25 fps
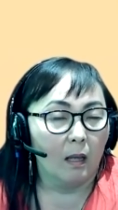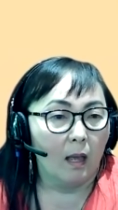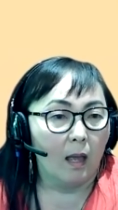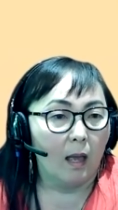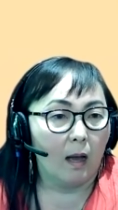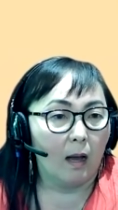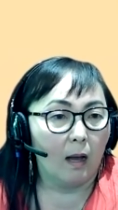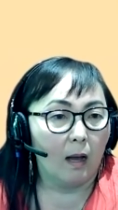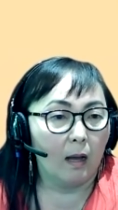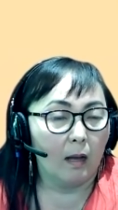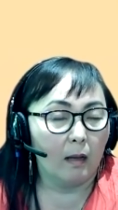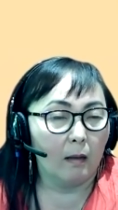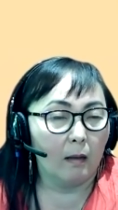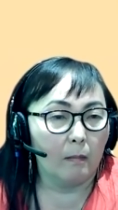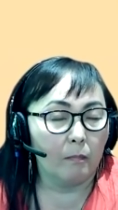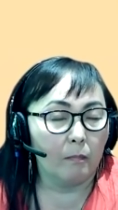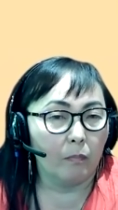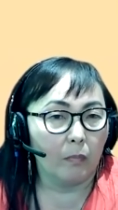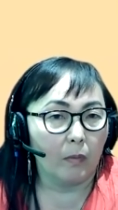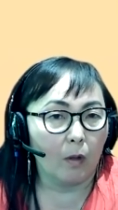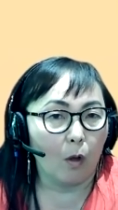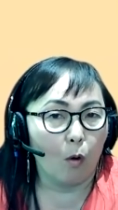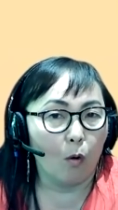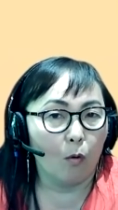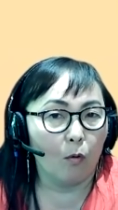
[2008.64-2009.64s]

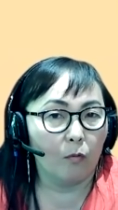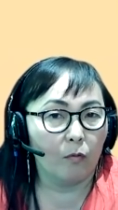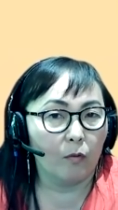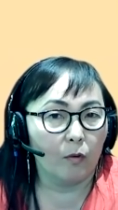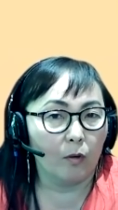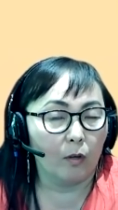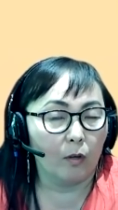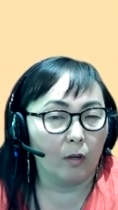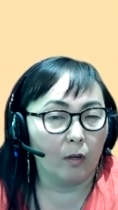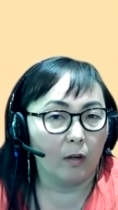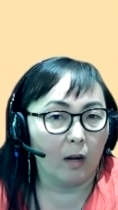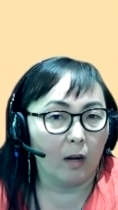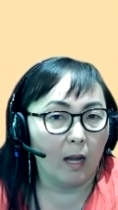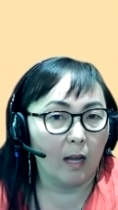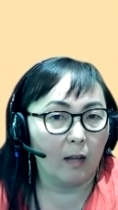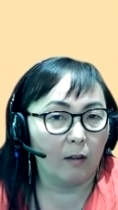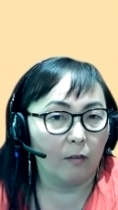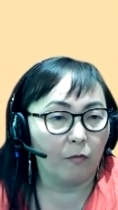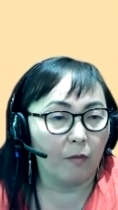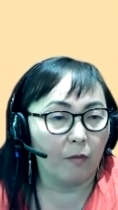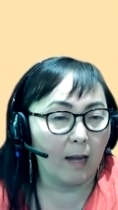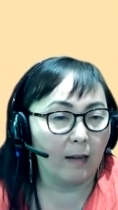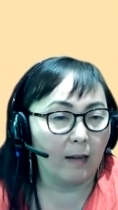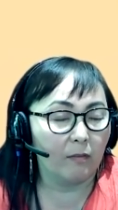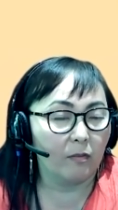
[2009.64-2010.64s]
over
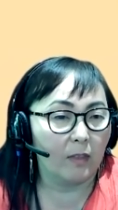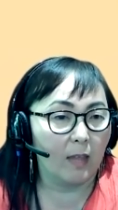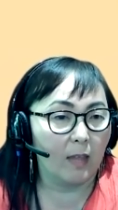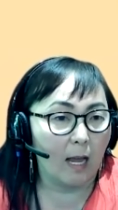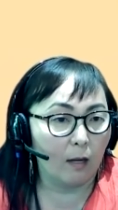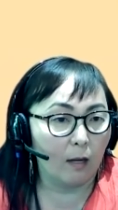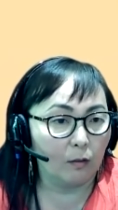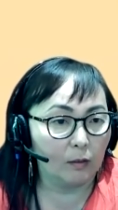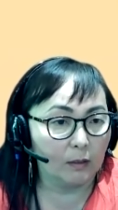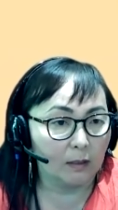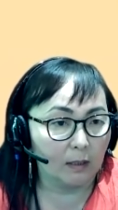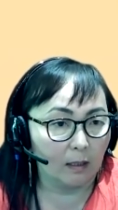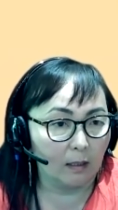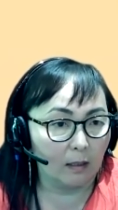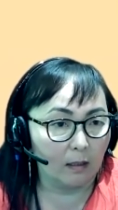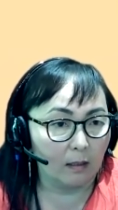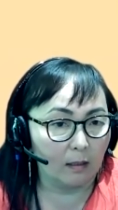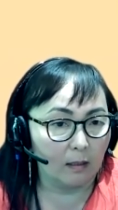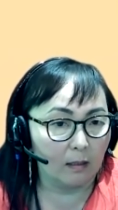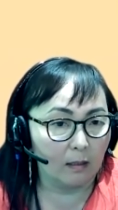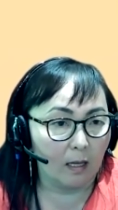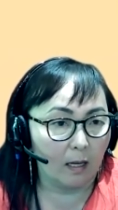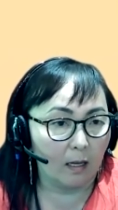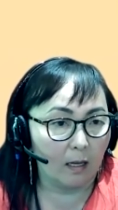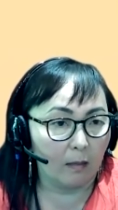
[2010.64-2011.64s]

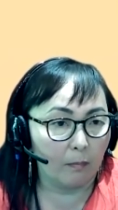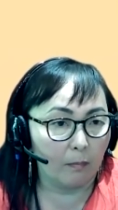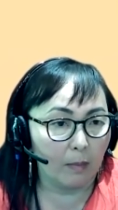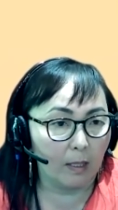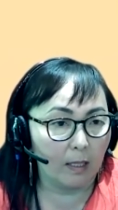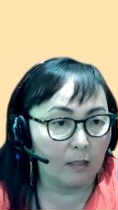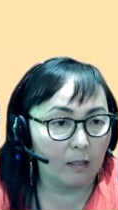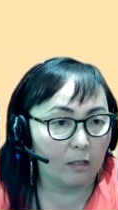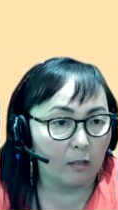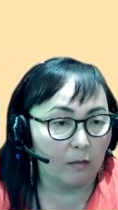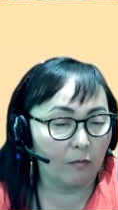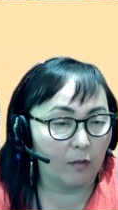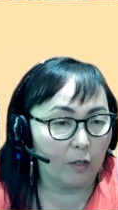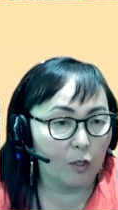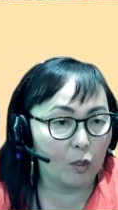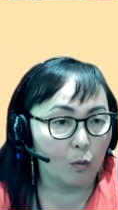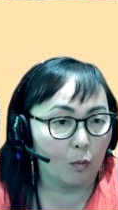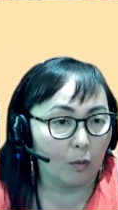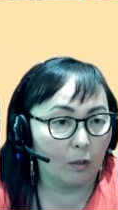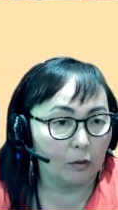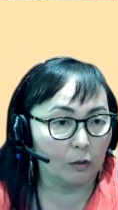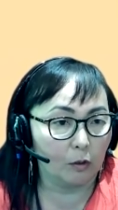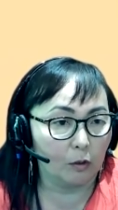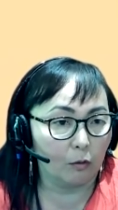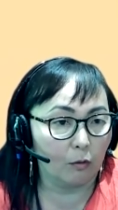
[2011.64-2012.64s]
5,000
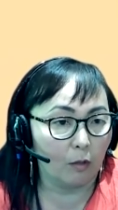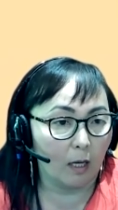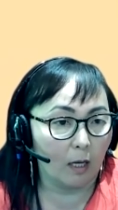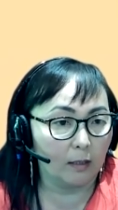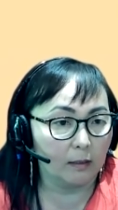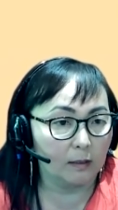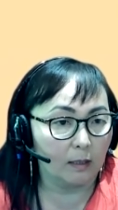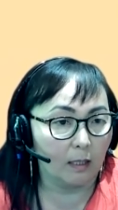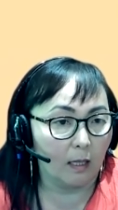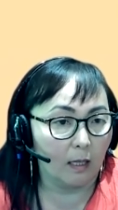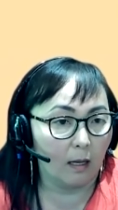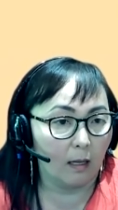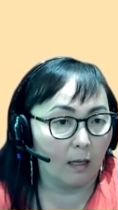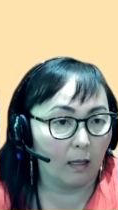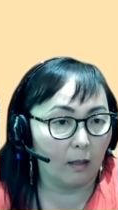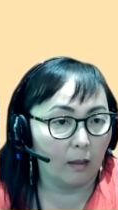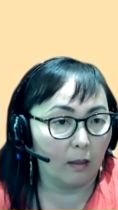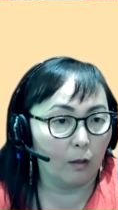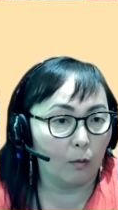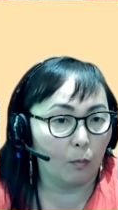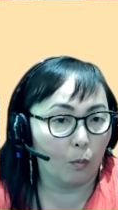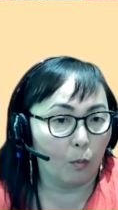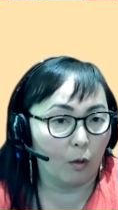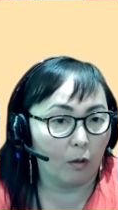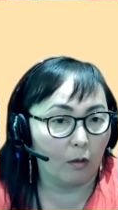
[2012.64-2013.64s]
individuals across
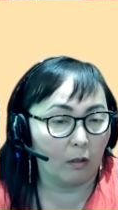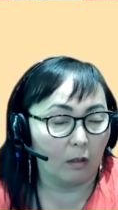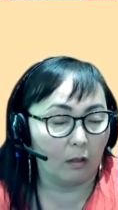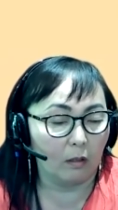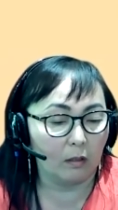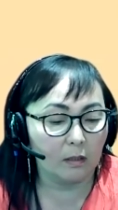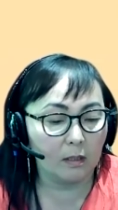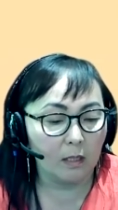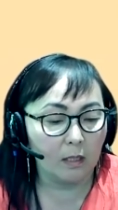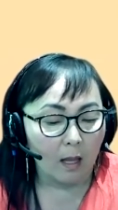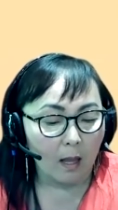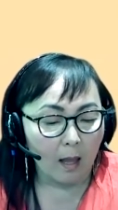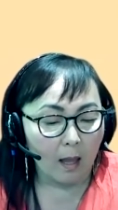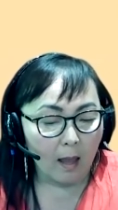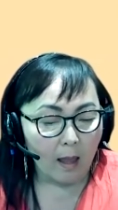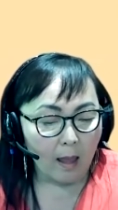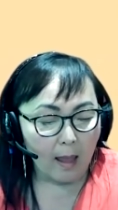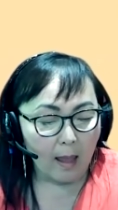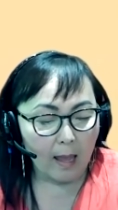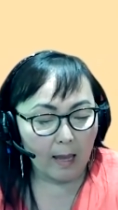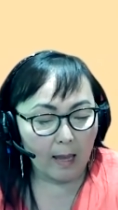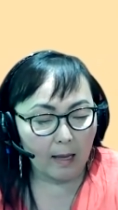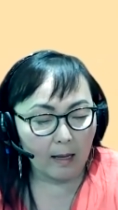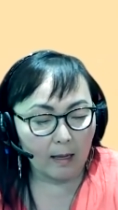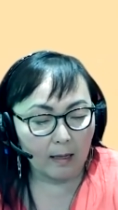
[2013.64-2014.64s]
the world.
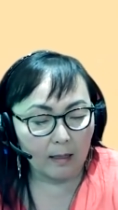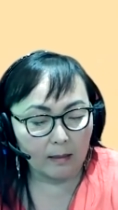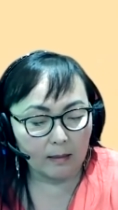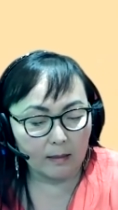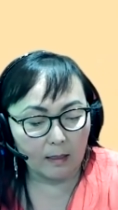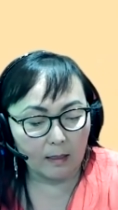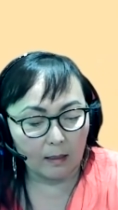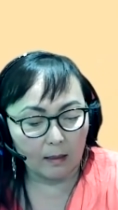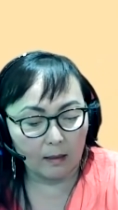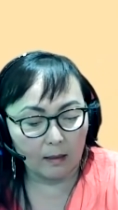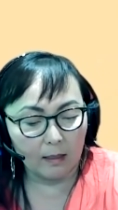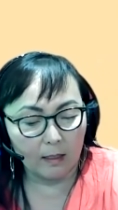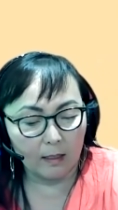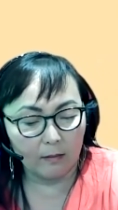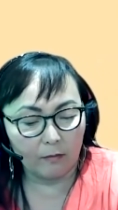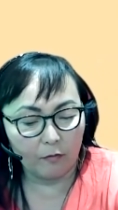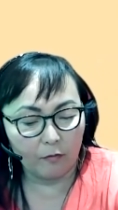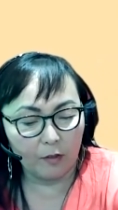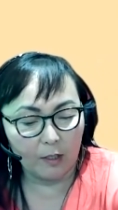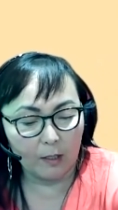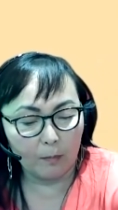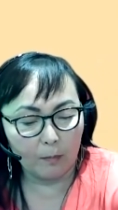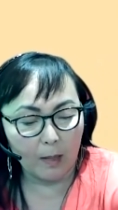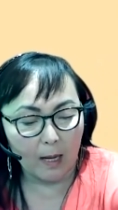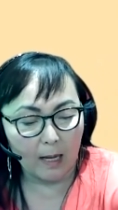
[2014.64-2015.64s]
And the
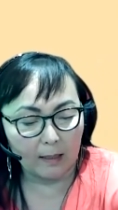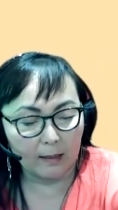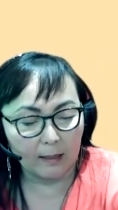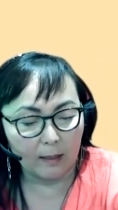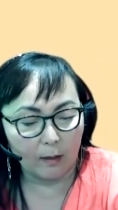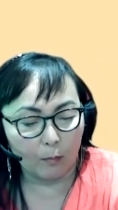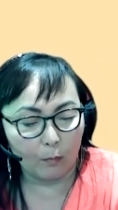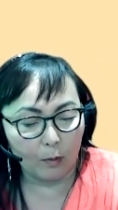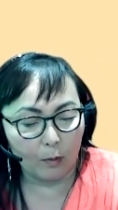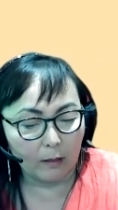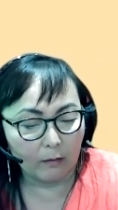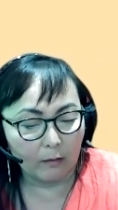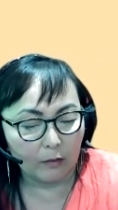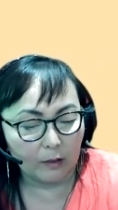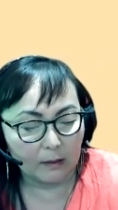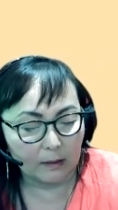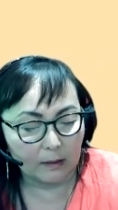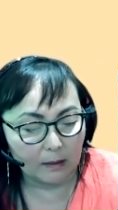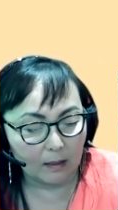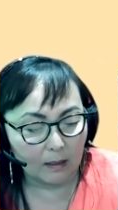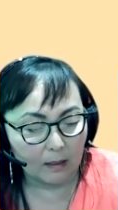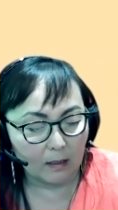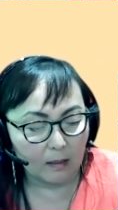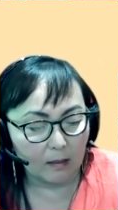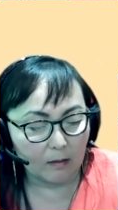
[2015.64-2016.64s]
feedback that we
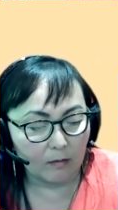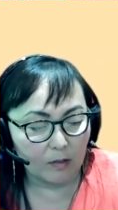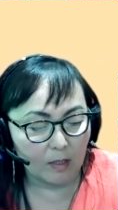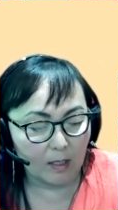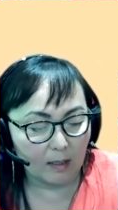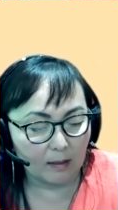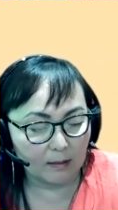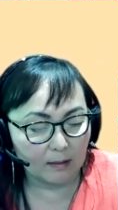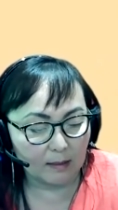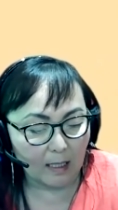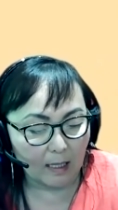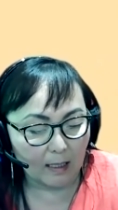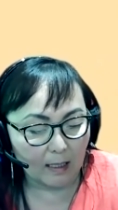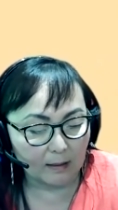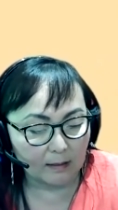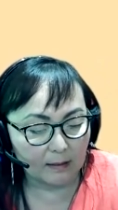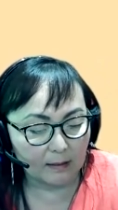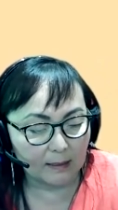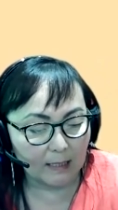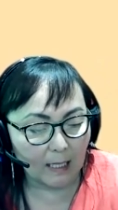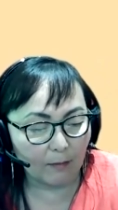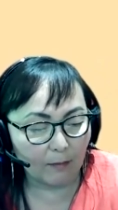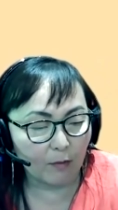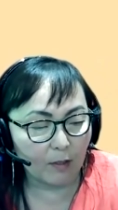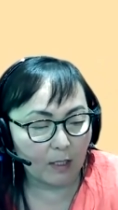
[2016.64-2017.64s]
received is that
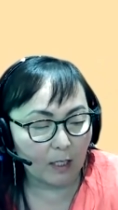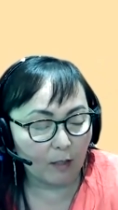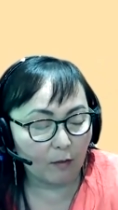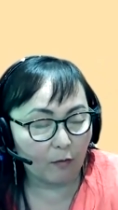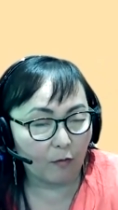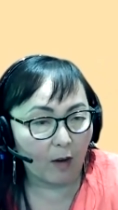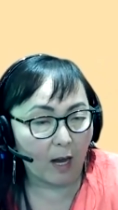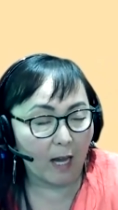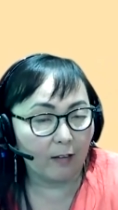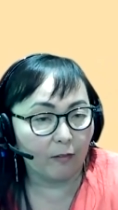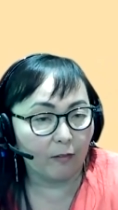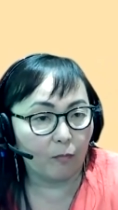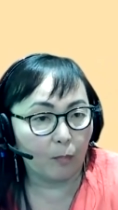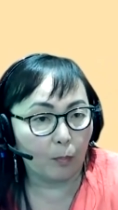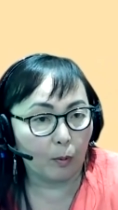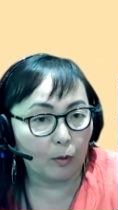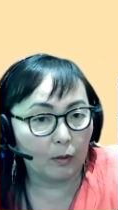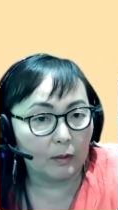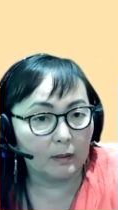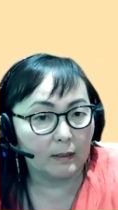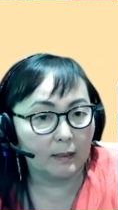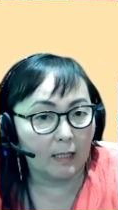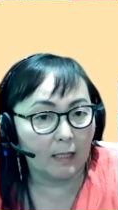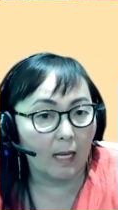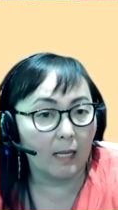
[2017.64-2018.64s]

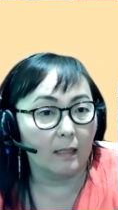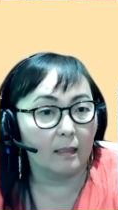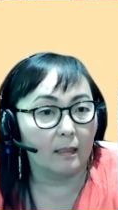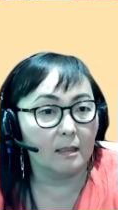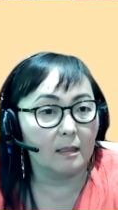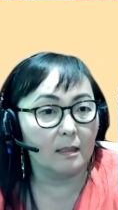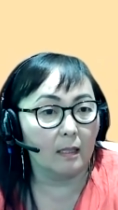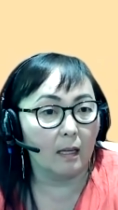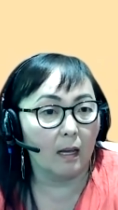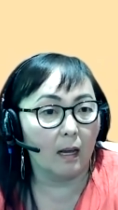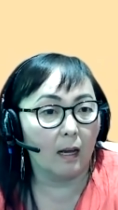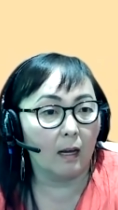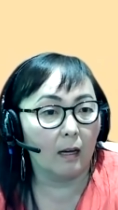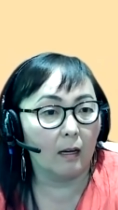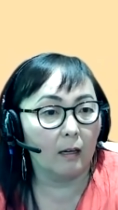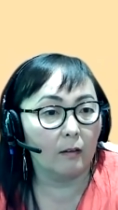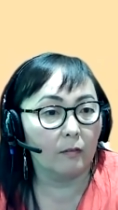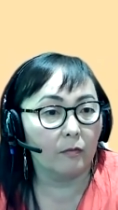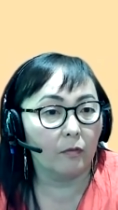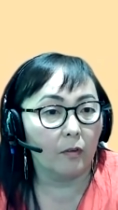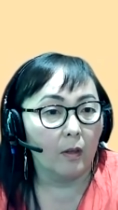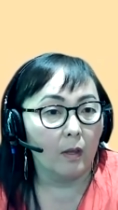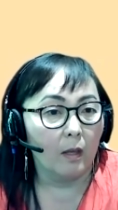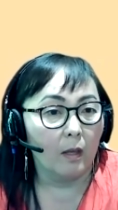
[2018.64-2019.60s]
75% of